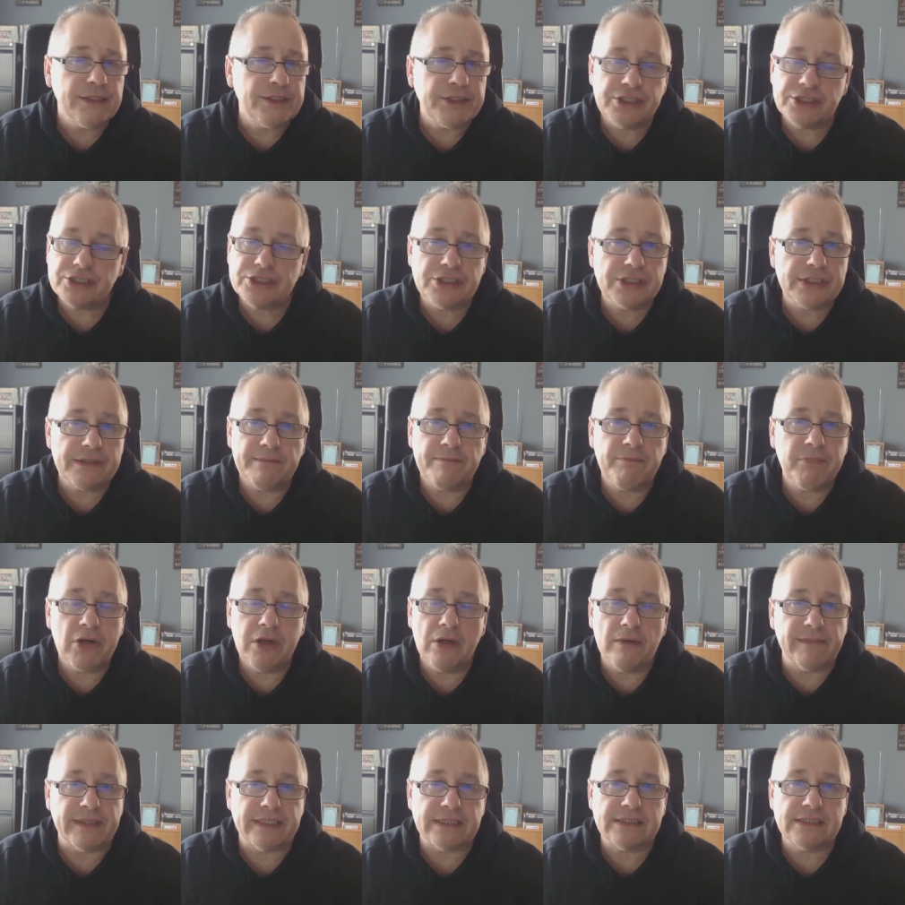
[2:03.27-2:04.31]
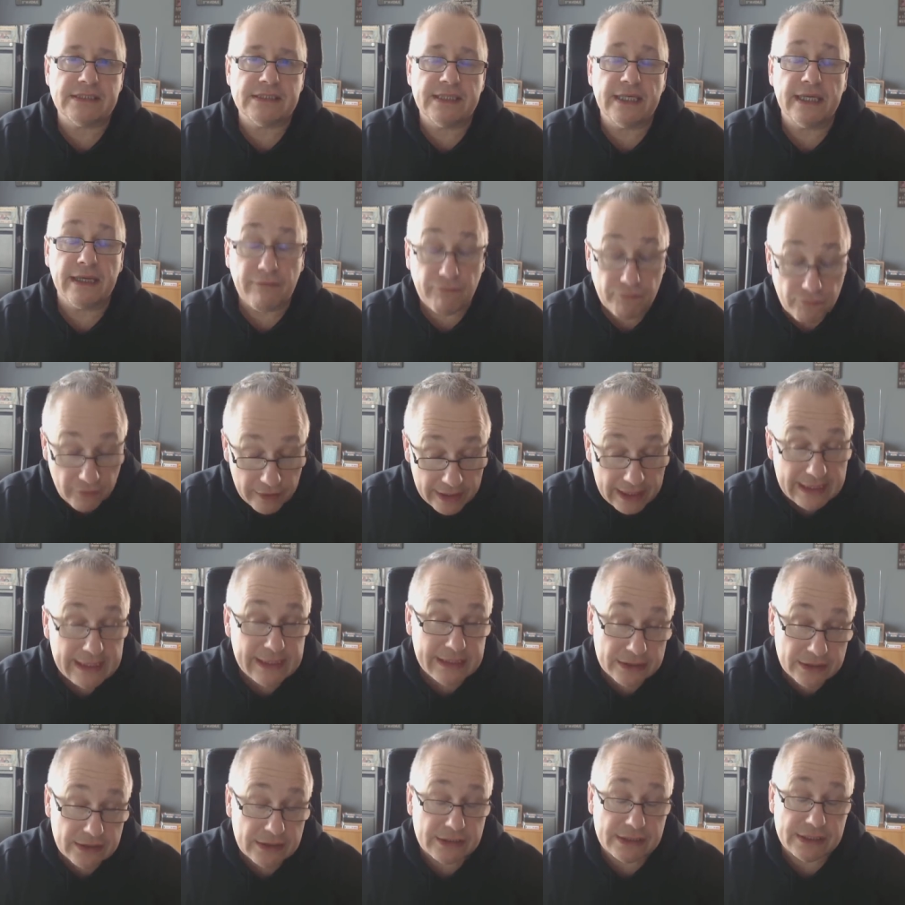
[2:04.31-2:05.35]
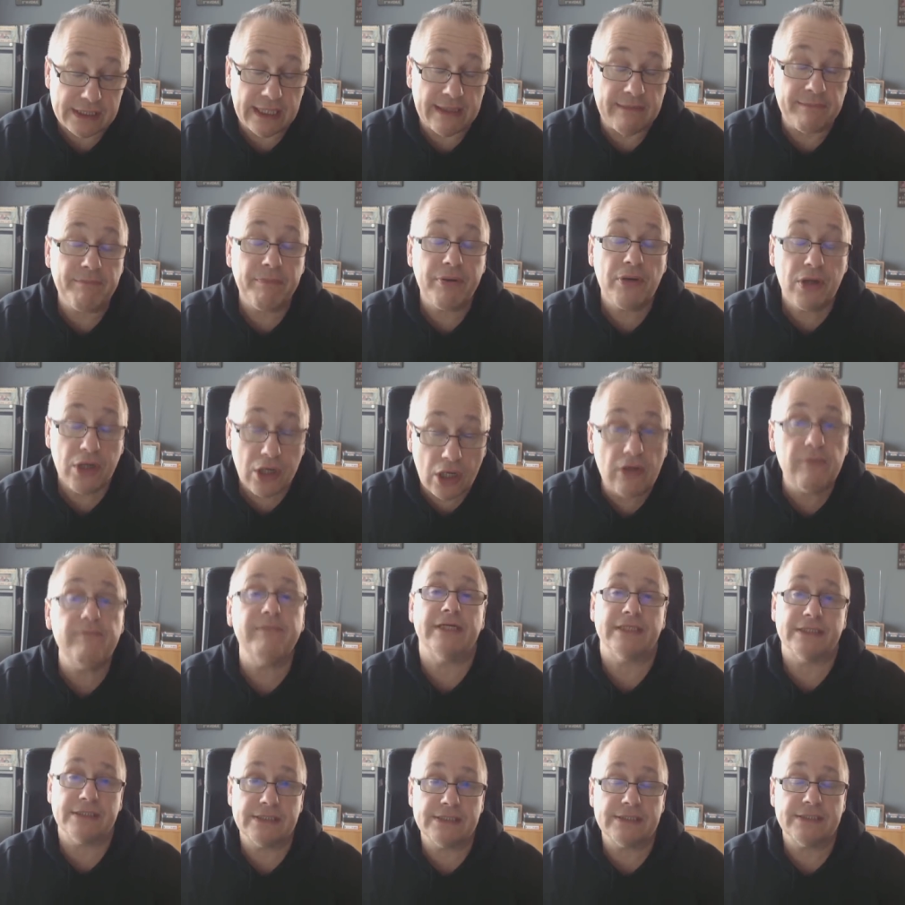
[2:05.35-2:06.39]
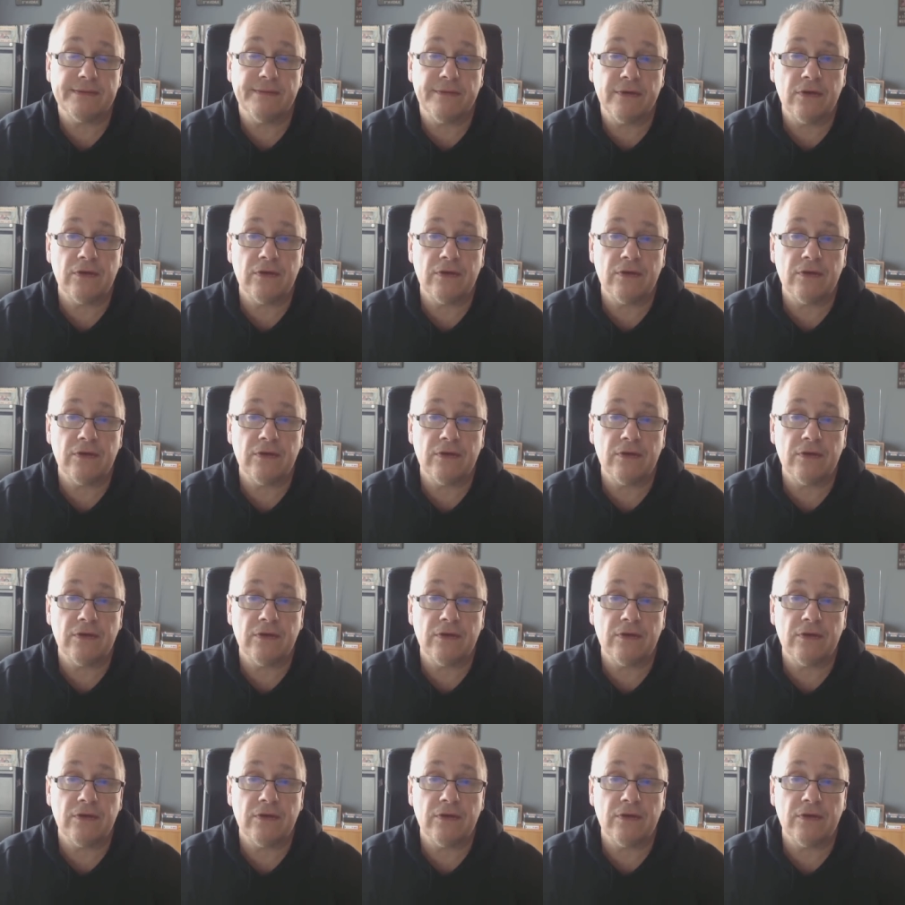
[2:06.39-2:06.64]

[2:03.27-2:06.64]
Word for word: just plummets. It really does. It plummets.